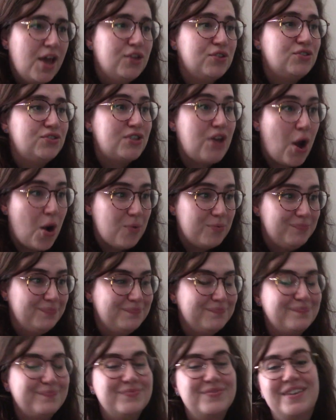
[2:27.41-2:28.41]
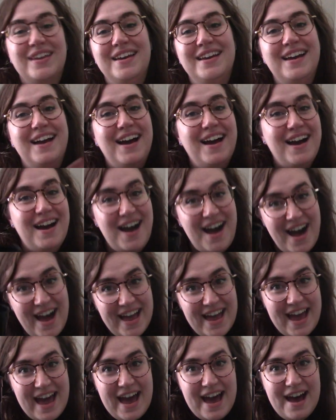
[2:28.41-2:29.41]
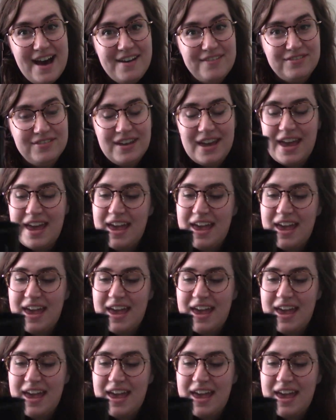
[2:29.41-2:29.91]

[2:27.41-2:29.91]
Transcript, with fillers: So I have